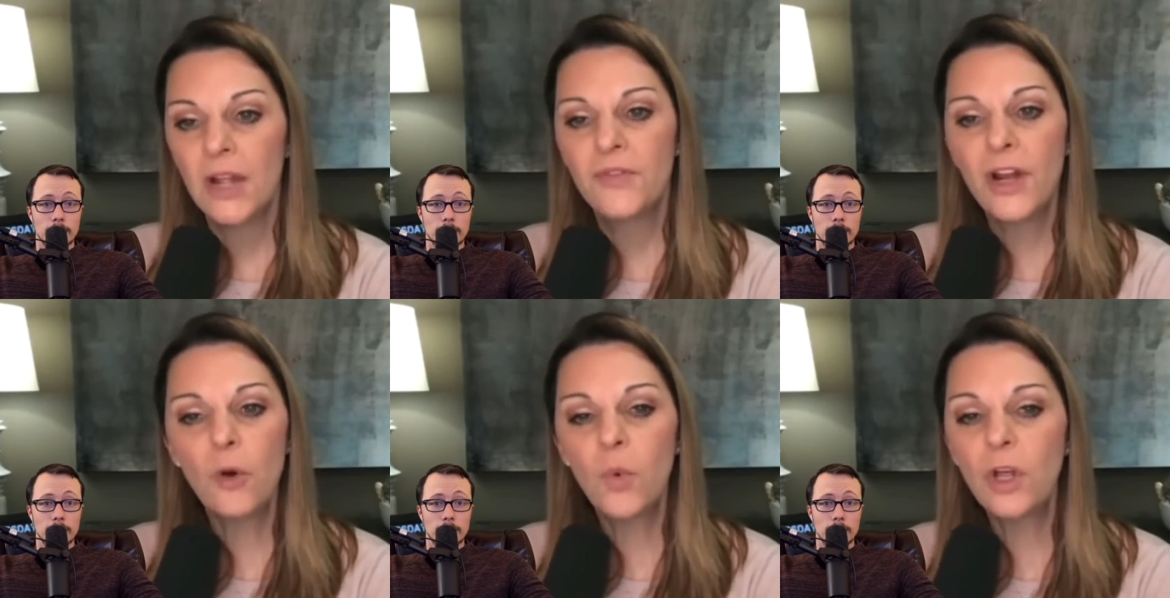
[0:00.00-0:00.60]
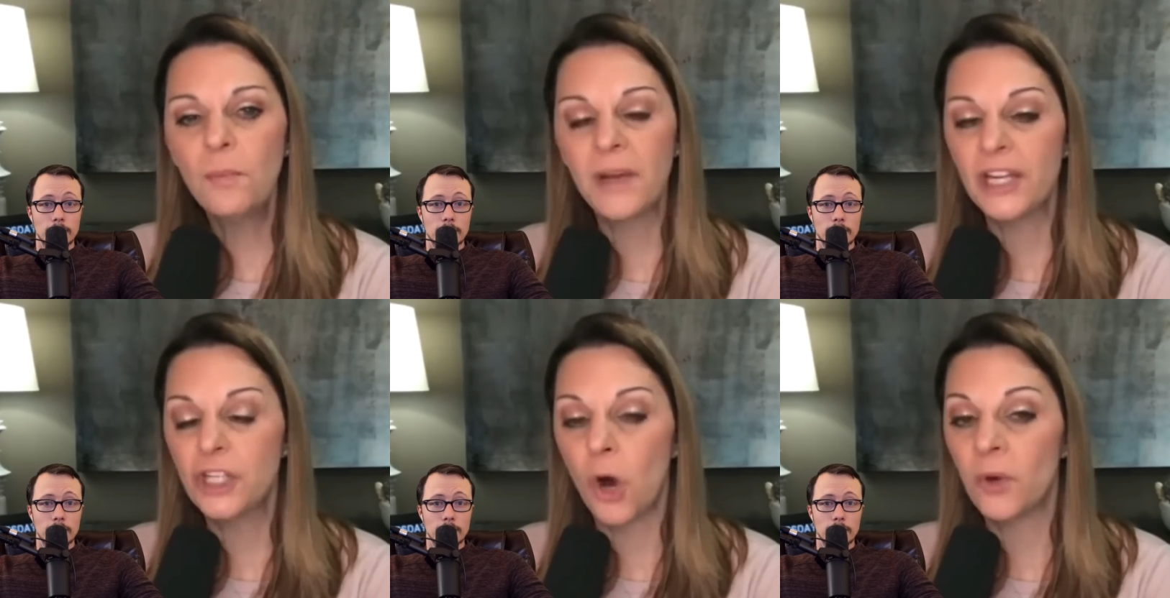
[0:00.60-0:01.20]
Speaker 1: There will be
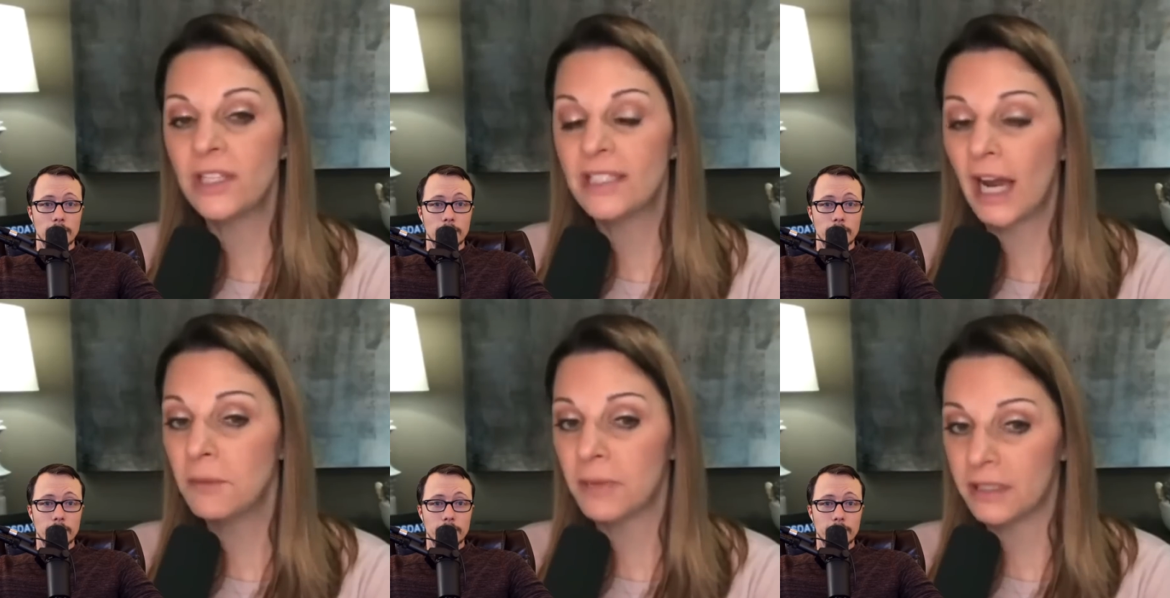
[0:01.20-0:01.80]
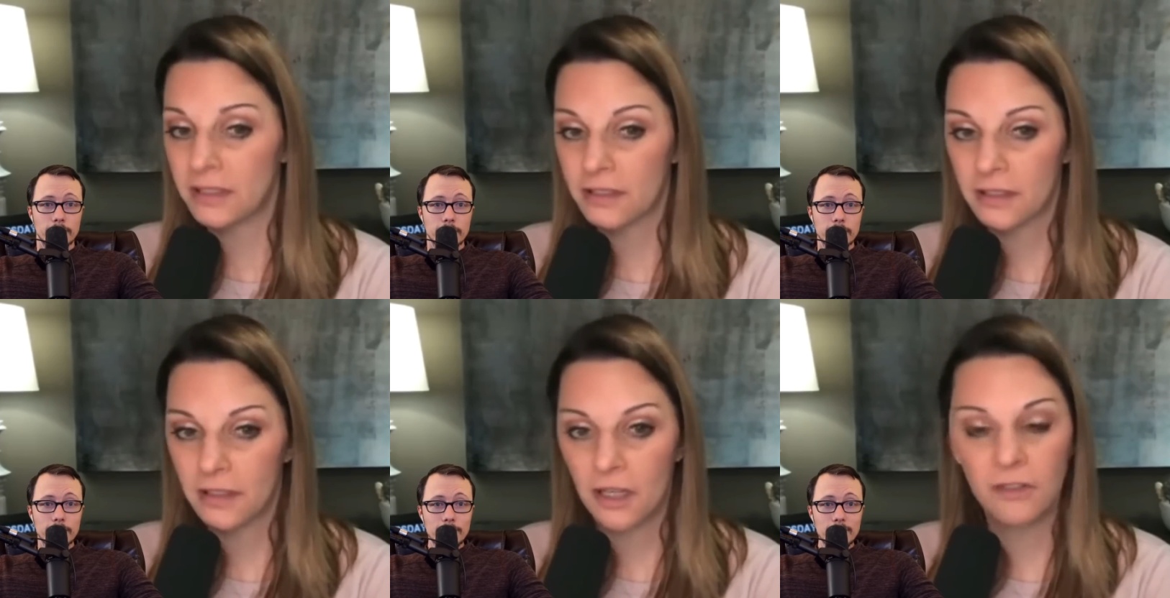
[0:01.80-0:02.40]
no indictment
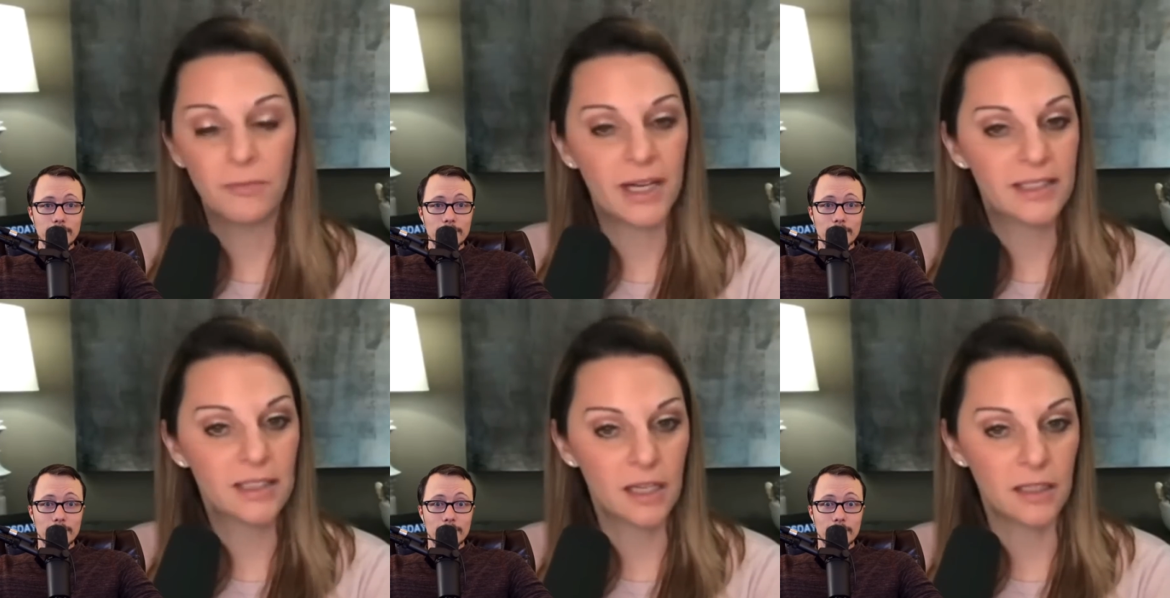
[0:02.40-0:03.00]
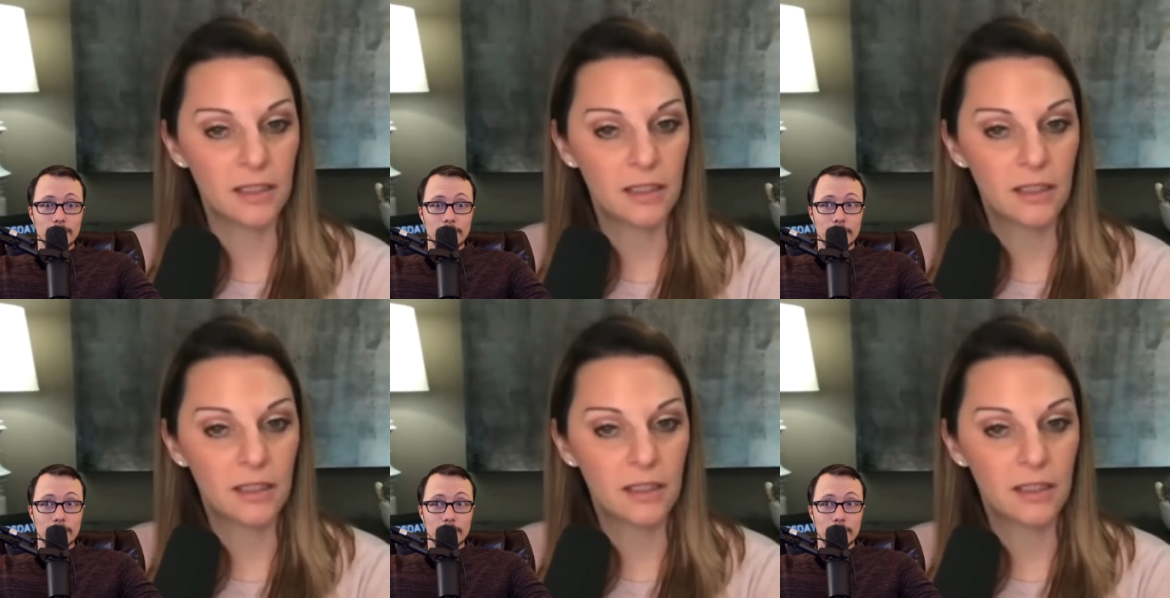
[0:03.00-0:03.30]
of my son.